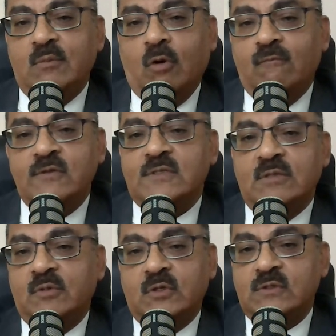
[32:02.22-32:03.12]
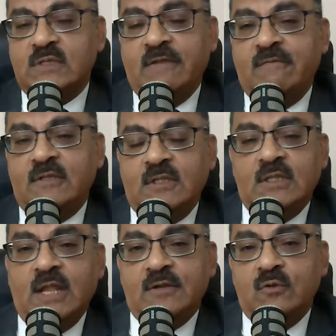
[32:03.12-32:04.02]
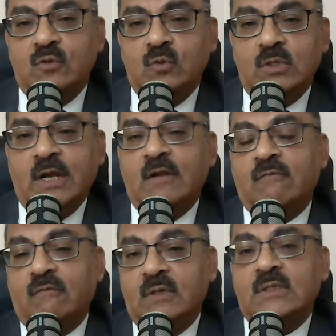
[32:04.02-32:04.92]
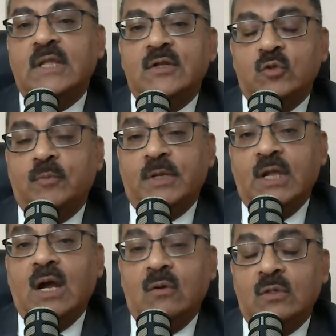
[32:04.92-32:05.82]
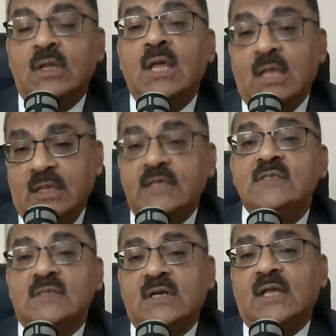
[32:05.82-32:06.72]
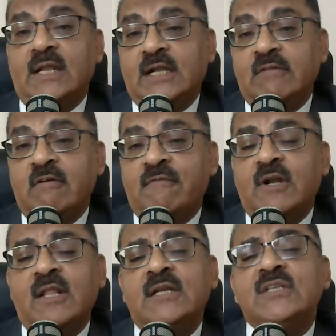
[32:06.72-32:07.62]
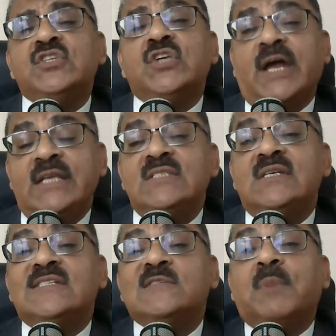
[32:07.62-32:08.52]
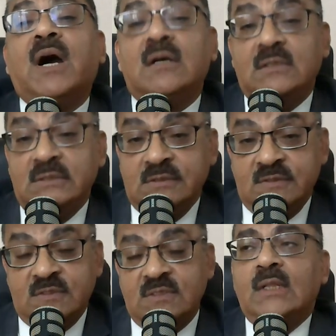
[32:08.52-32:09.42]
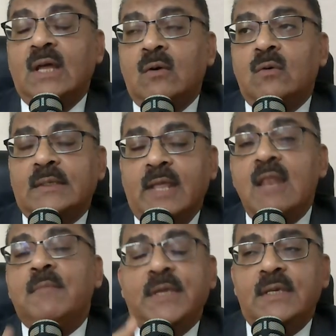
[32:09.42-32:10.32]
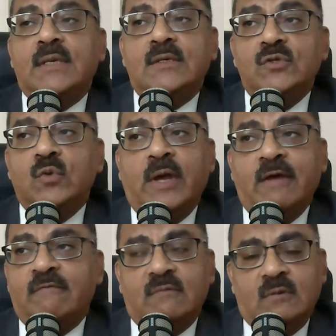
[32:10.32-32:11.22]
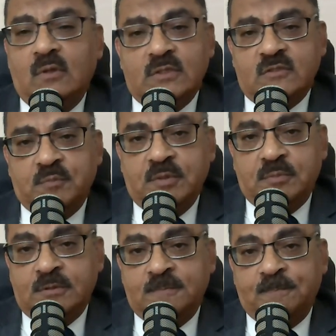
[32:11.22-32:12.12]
obviously, because everything that you do, the kind of work that you bring out is a collective effort and it shines, it sparkles. Now, tell me, you have lots of people.